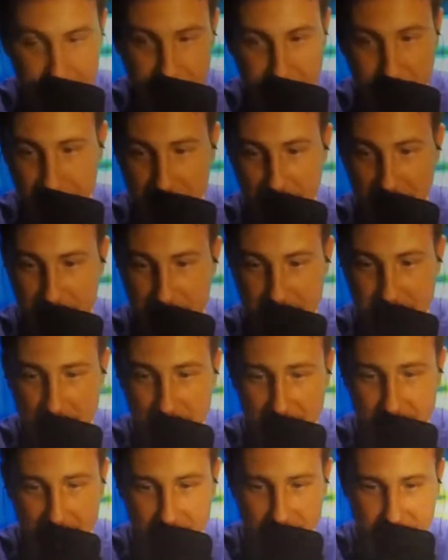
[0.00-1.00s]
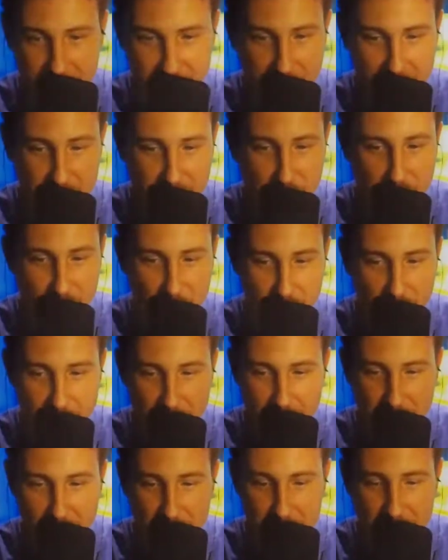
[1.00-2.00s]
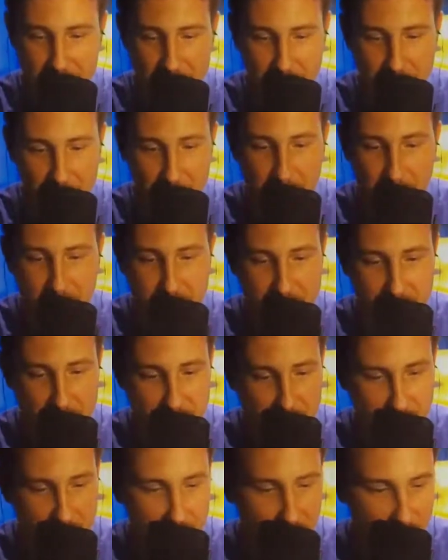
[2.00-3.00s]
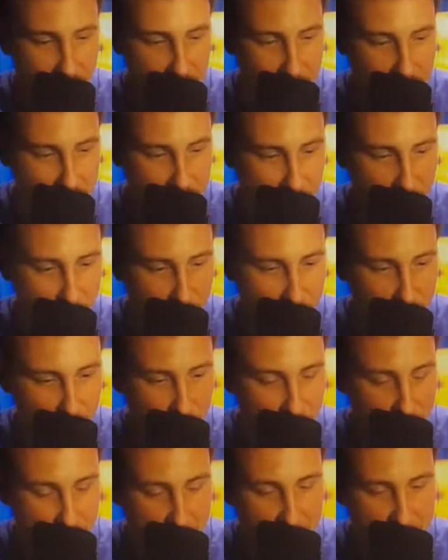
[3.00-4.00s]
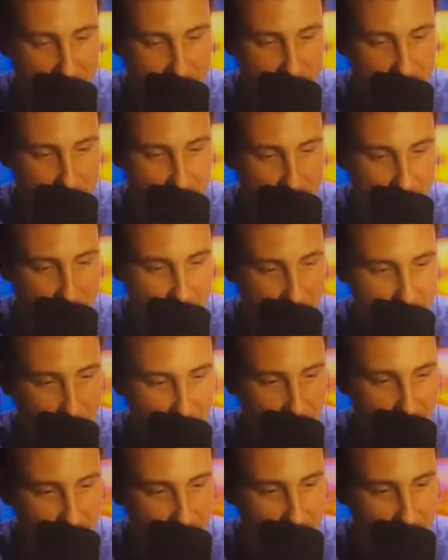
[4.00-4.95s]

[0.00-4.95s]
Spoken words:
Exactly. That's why we try to keep this as a neutral space as much as we can.